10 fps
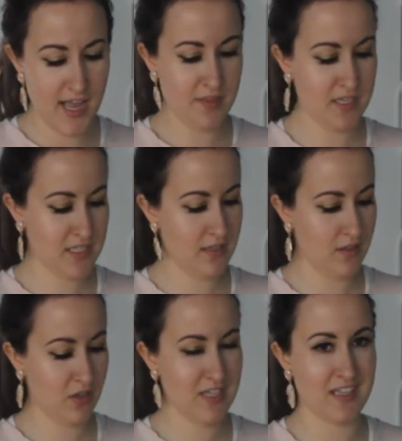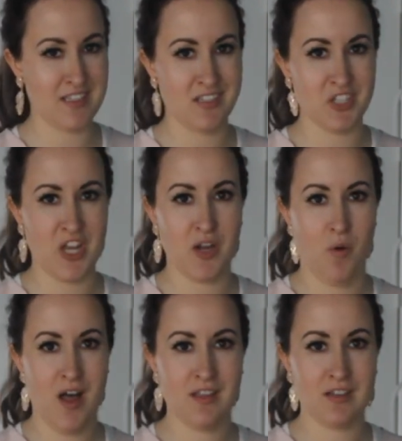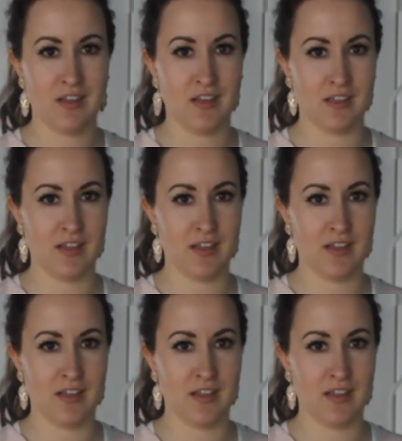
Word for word: and this looks like such high quality and